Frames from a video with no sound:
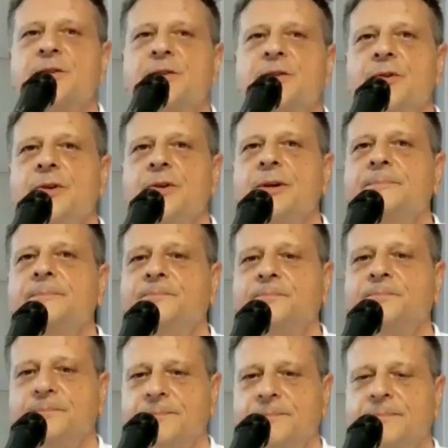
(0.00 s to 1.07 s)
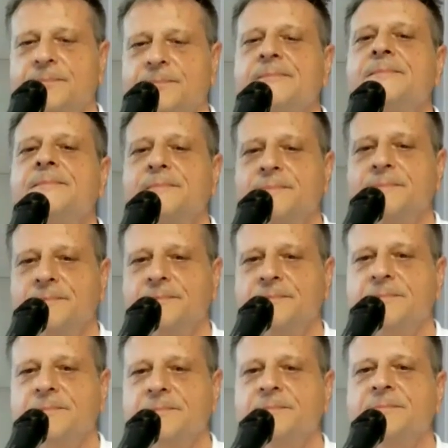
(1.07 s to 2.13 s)
ever see the food in this
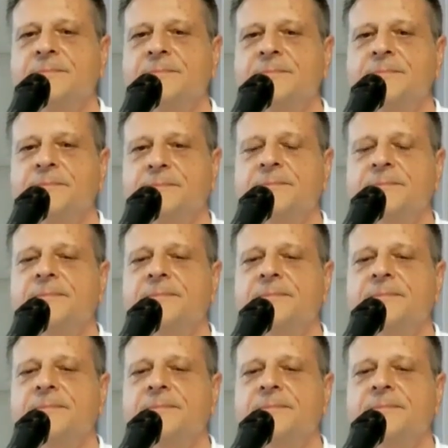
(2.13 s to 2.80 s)
condition.